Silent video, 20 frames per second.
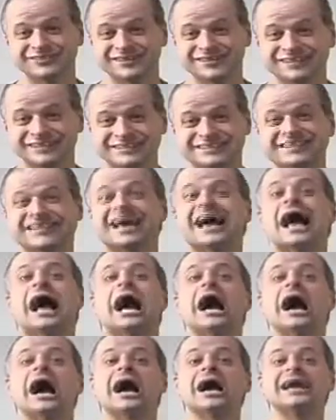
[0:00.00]
is,
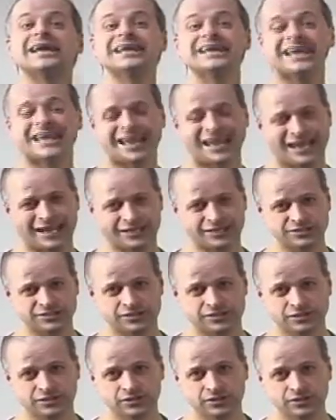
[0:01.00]
I can't.
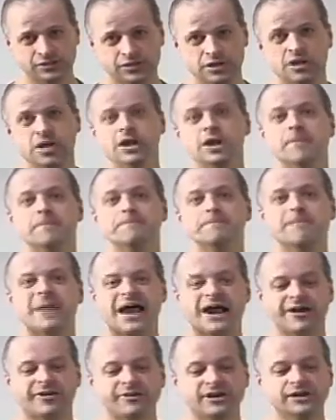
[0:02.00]

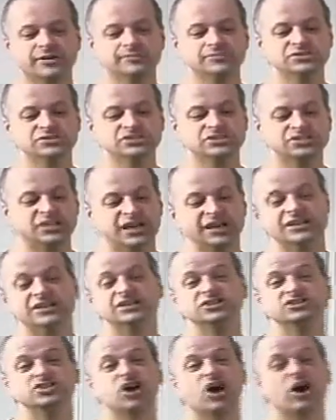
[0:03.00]
Barium
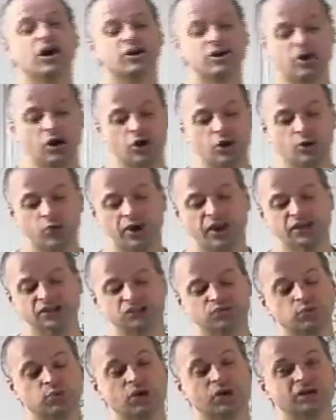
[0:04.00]
studies are
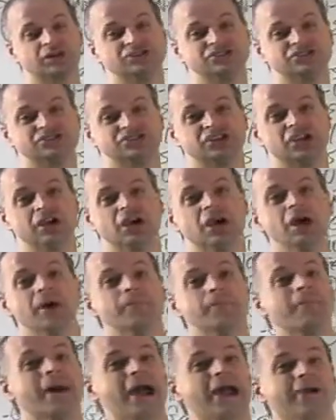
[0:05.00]
always worse.
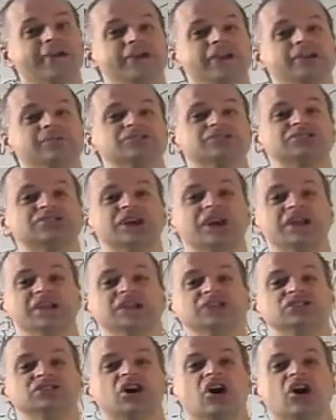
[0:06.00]
Barium
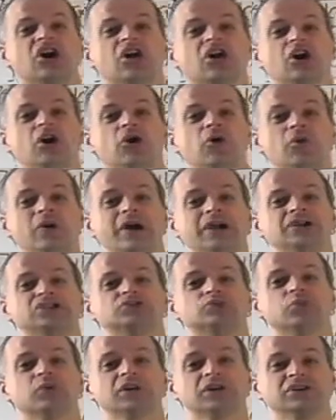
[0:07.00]
studies are always
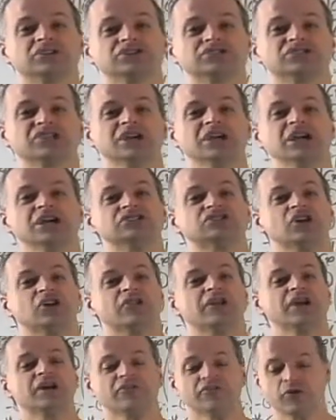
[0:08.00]
worse. So
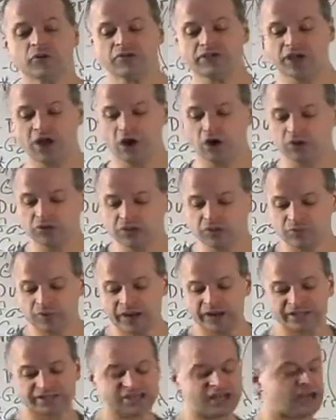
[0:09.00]
therefore, the only way
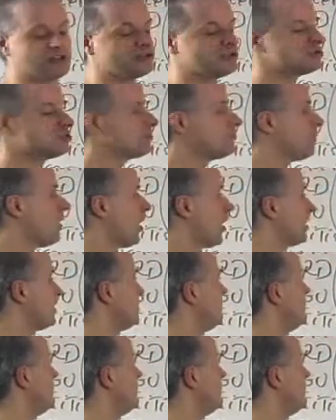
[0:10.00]
to tell those apart